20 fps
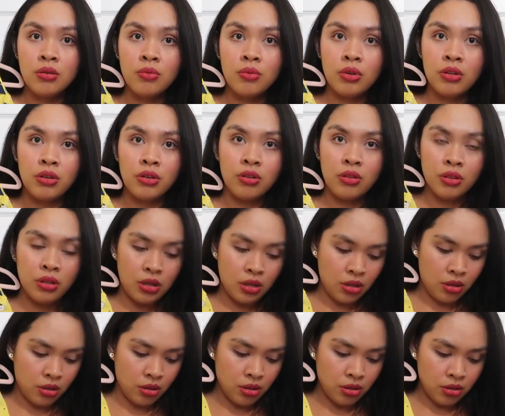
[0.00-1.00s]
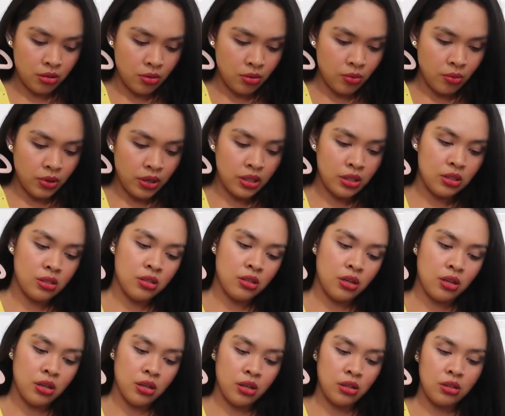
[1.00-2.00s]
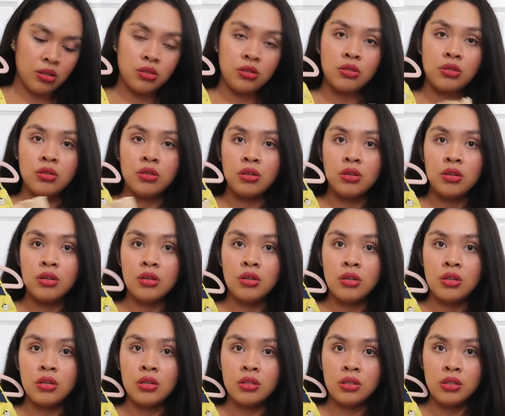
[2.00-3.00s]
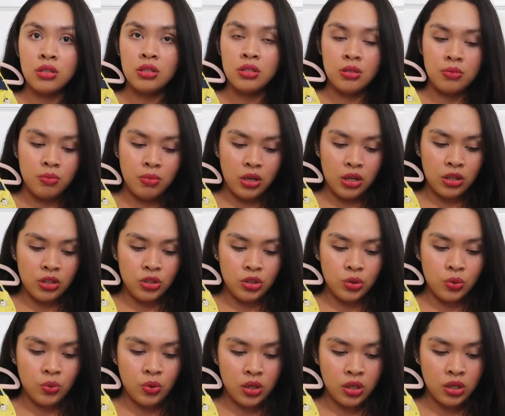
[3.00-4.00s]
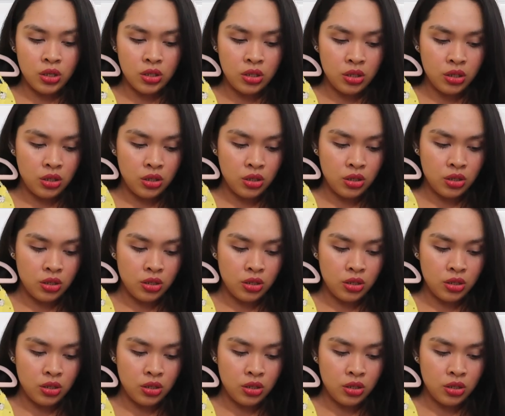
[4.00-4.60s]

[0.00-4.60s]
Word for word: What do you think? White socks, this beige one,